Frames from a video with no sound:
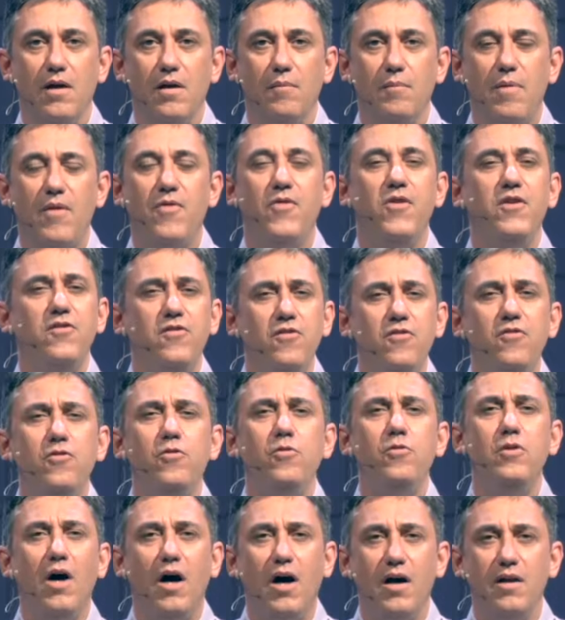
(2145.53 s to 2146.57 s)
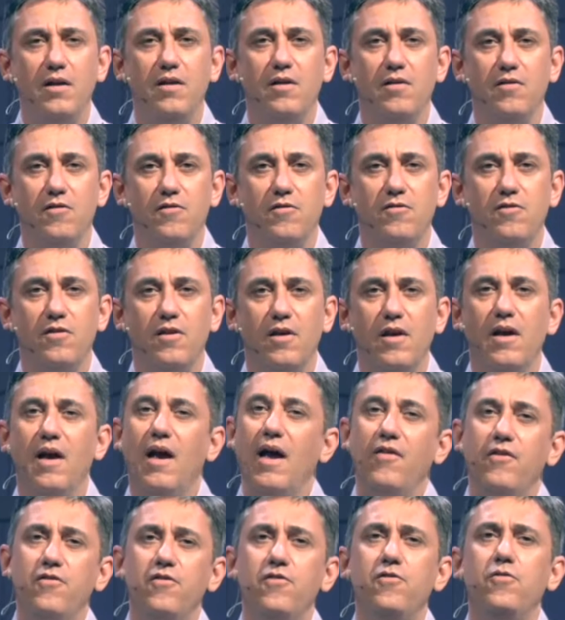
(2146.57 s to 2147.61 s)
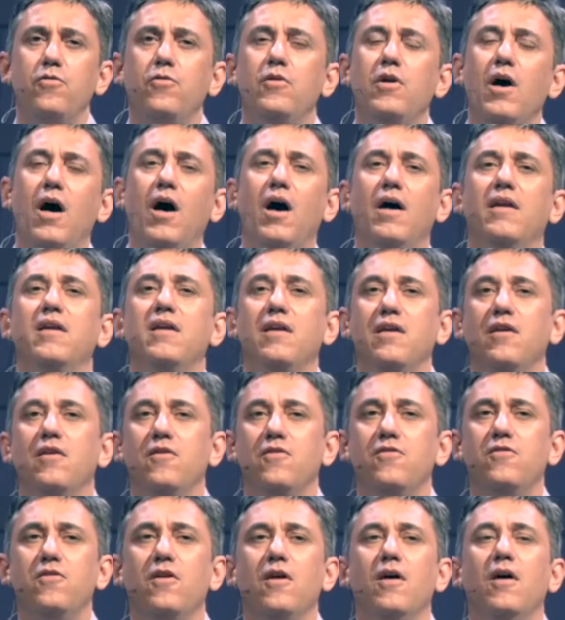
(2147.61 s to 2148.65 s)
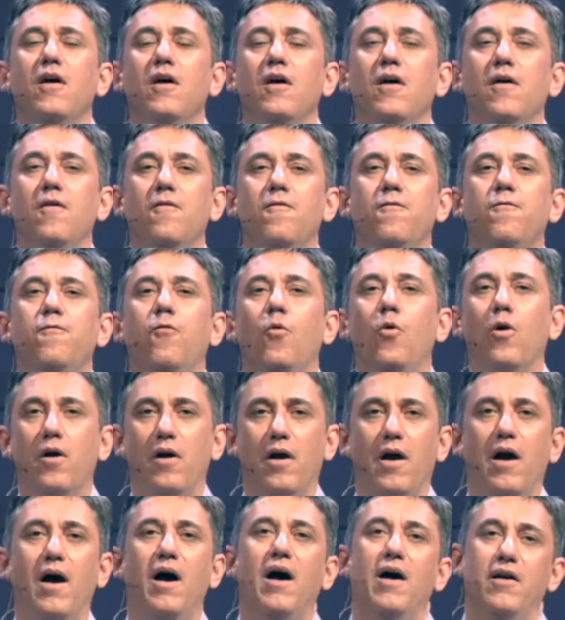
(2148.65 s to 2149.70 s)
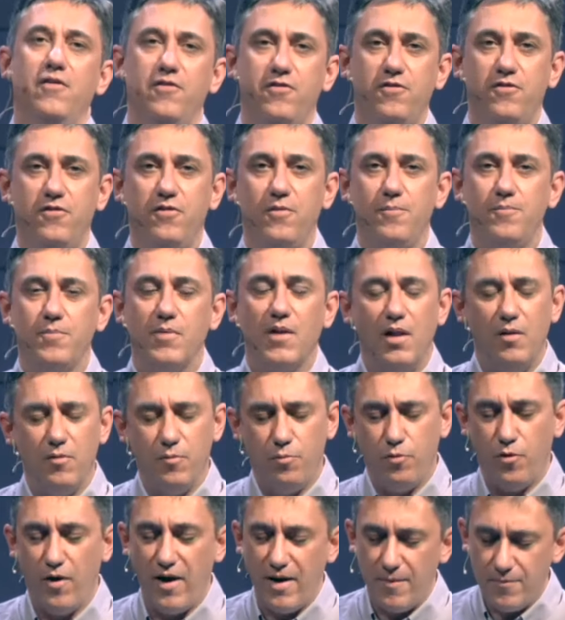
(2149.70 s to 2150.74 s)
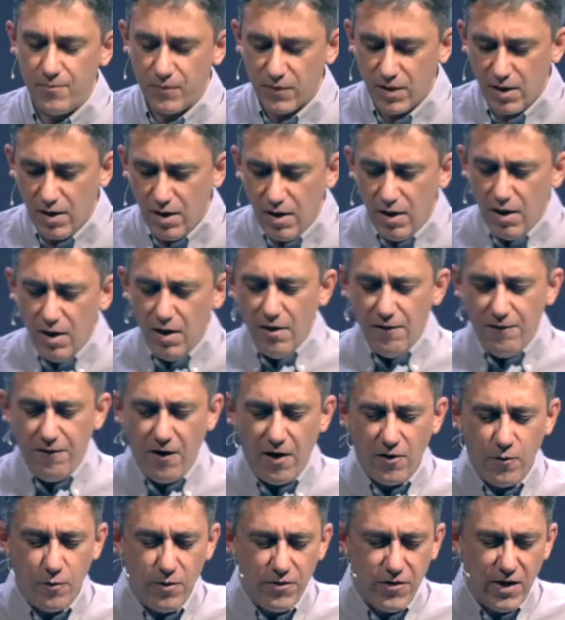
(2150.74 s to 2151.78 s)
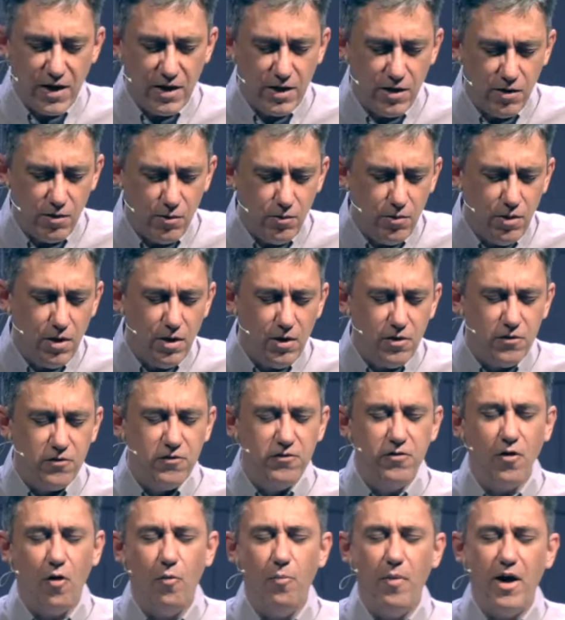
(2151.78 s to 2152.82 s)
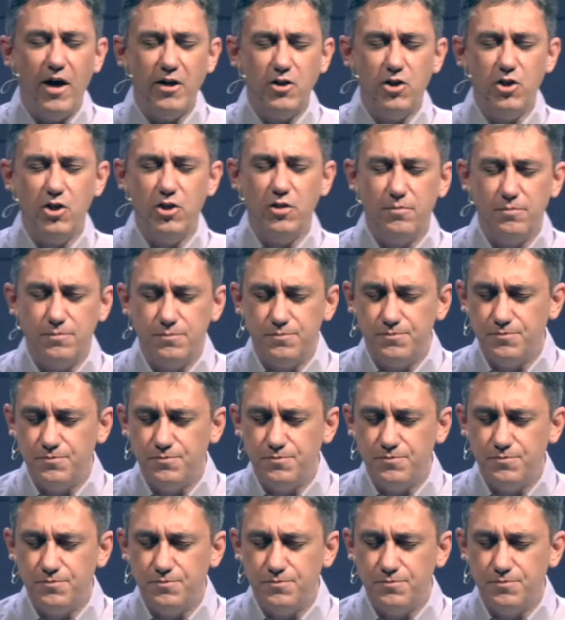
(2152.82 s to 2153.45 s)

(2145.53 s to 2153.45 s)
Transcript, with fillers: But this is who God is, and this is who God is for us. Let me pray. Father, we thank you so much